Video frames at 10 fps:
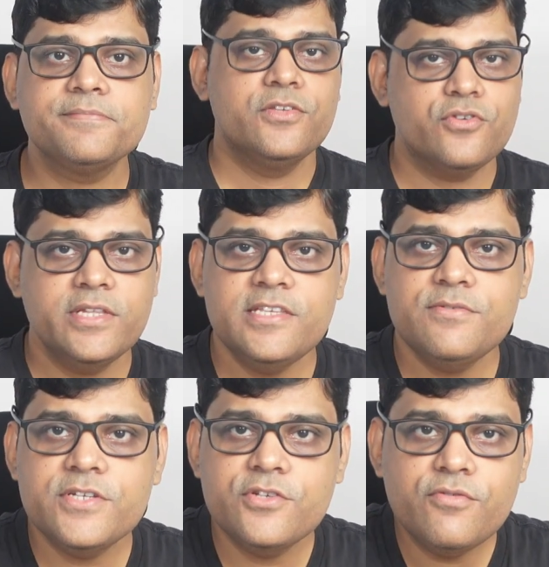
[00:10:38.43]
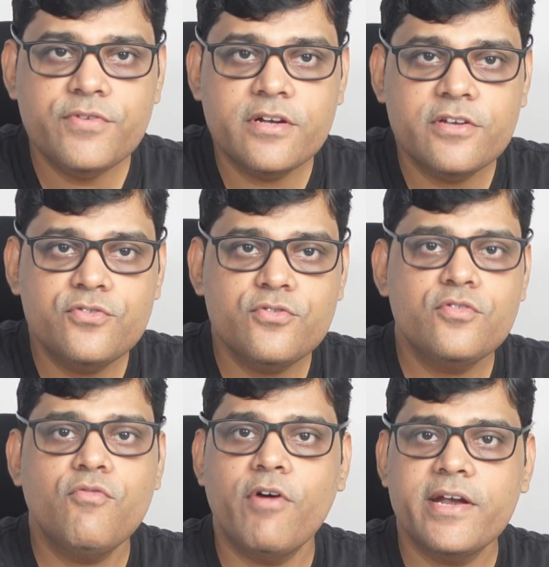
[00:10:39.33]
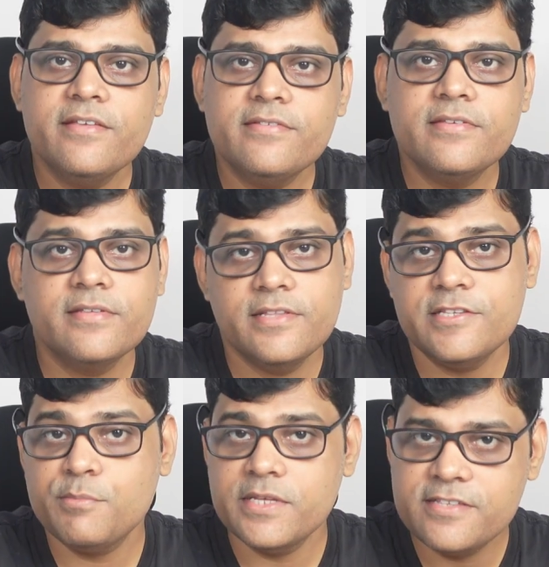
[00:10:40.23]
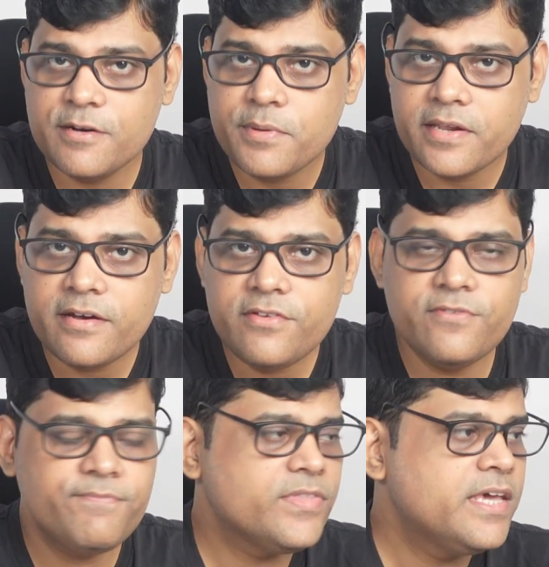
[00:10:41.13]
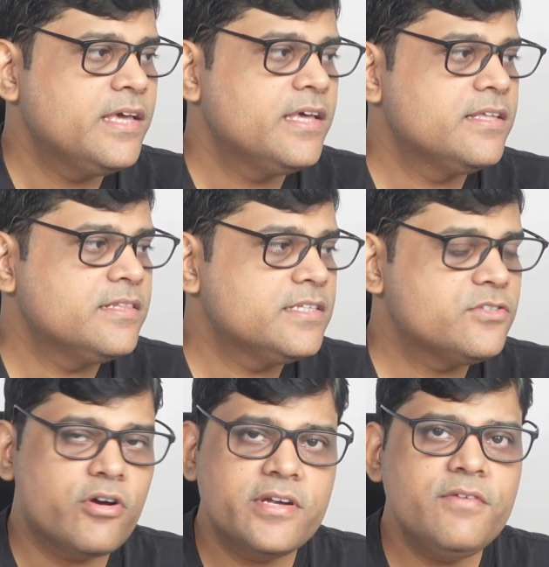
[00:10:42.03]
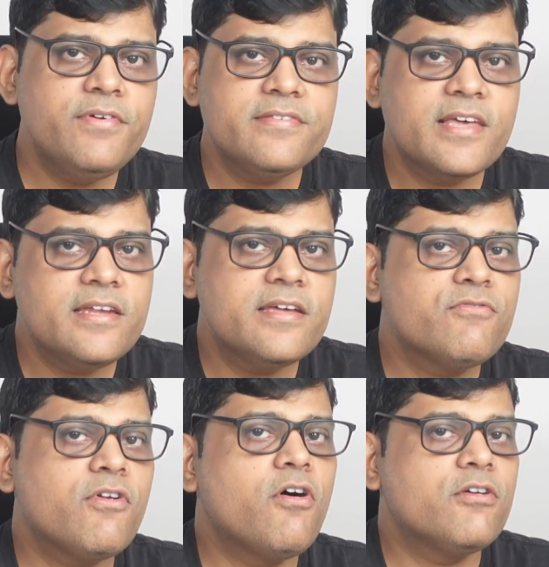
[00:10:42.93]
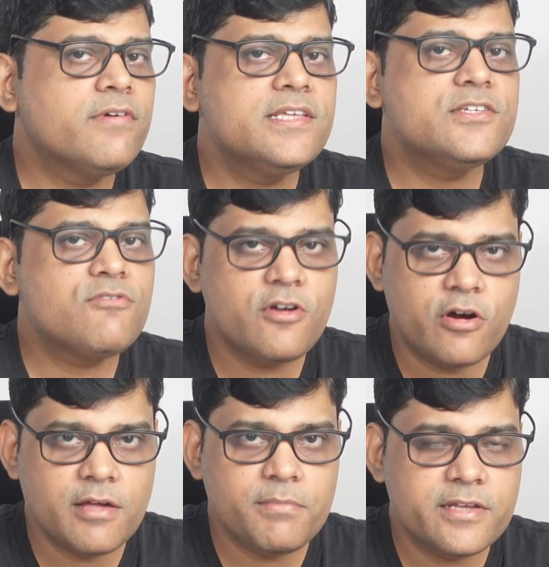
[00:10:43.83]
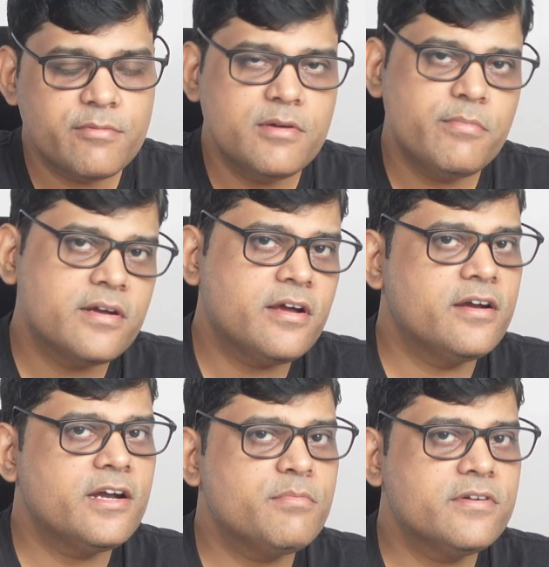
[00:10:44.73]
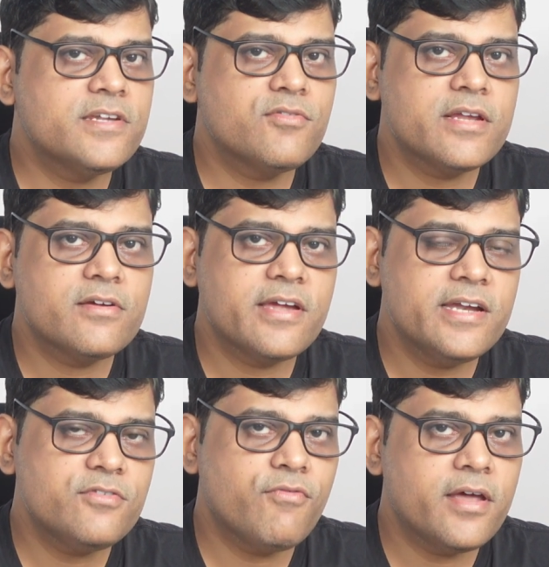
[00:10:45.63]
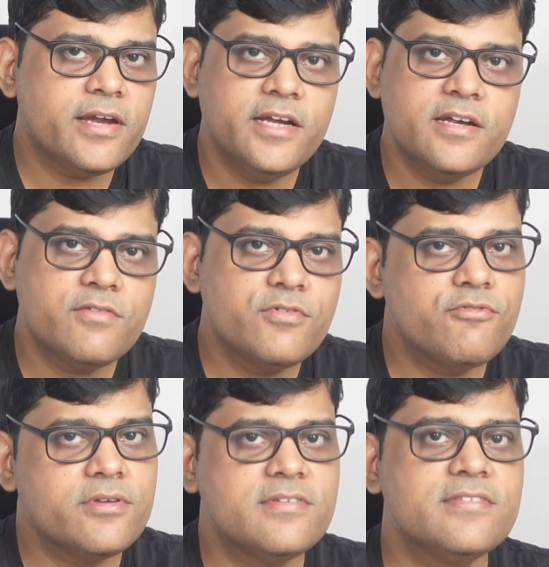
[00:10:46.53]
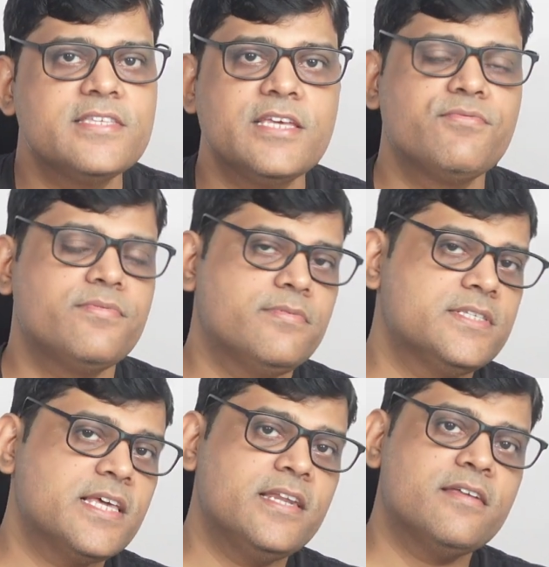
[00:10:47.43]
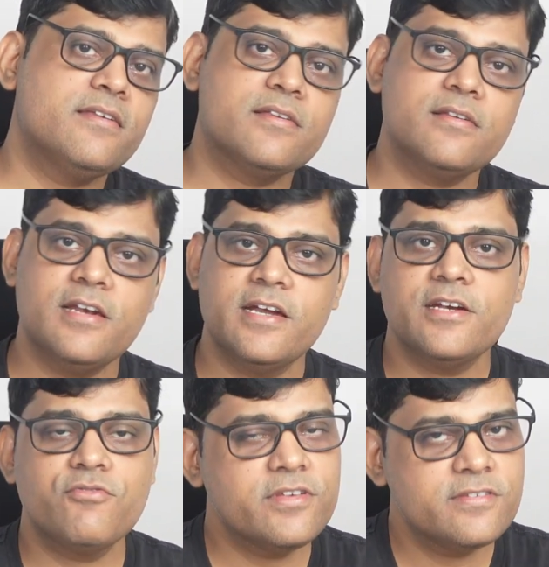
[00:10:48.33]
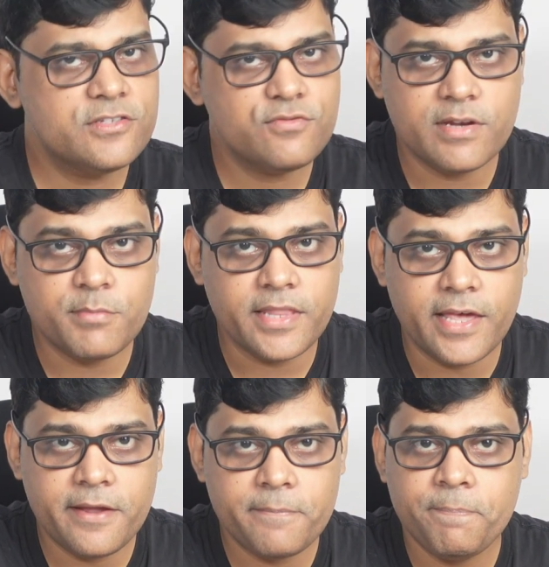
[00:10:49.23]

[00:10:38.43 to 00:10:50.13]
So in this video, we understood what is this special periods. Shortened fiscal year, always it will not applicable, but 100% you will get one interview questions if fiscal year related questions will be there.